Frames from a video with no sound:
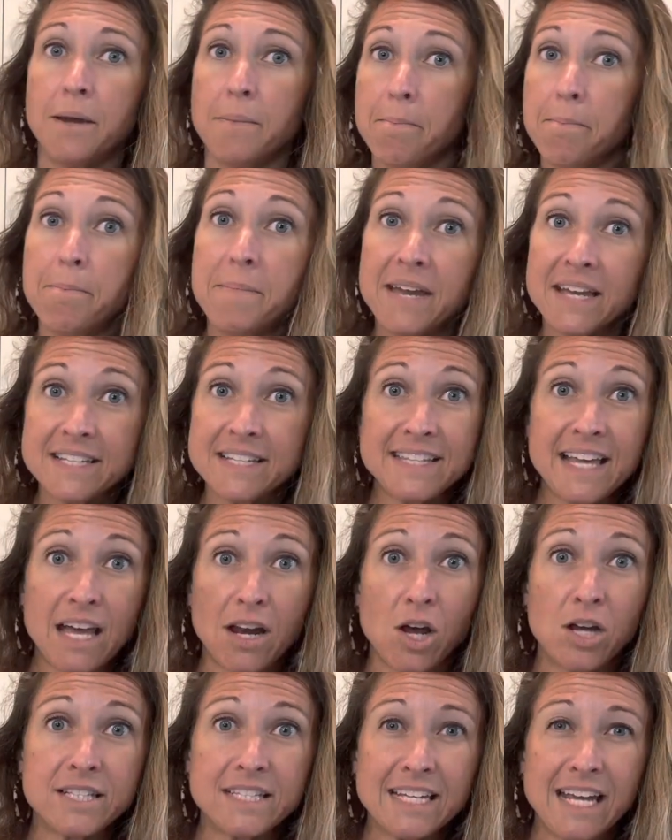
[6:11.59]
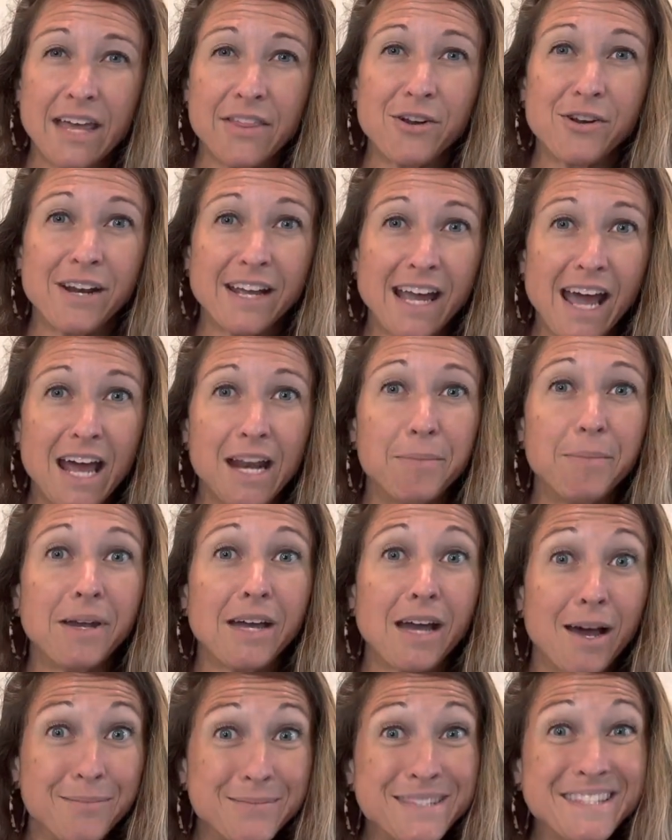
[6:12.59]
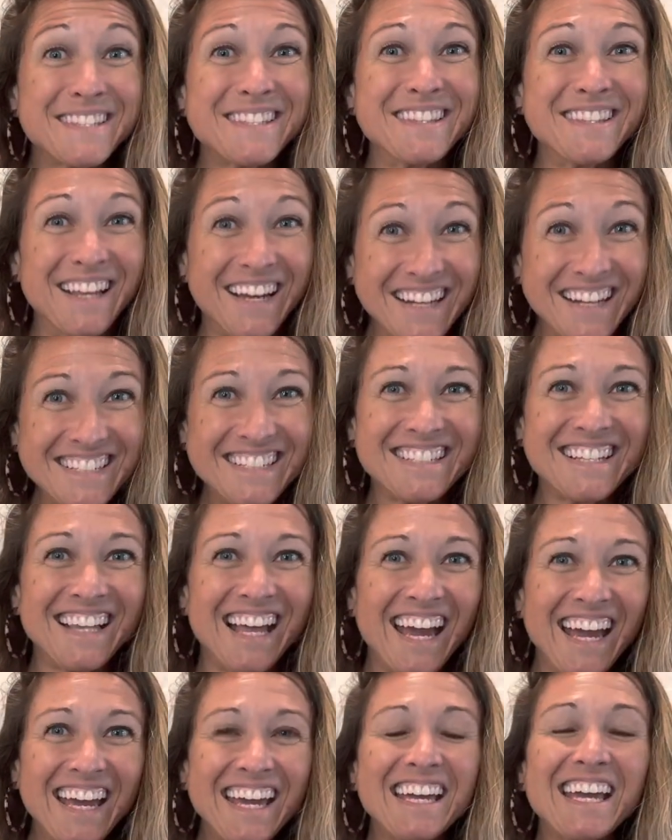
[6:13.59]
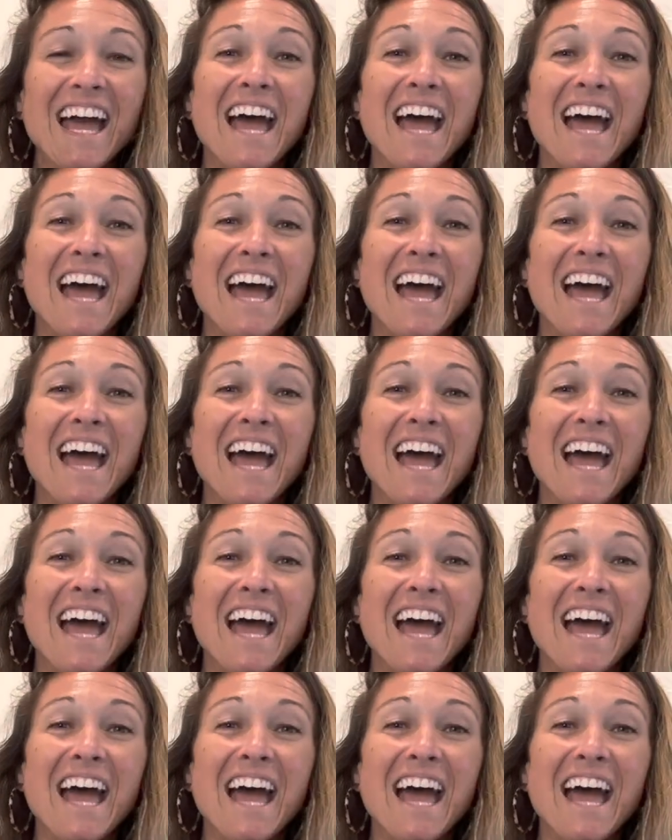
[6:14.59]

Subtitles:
mix that all together and it kind of becomes sludge-like.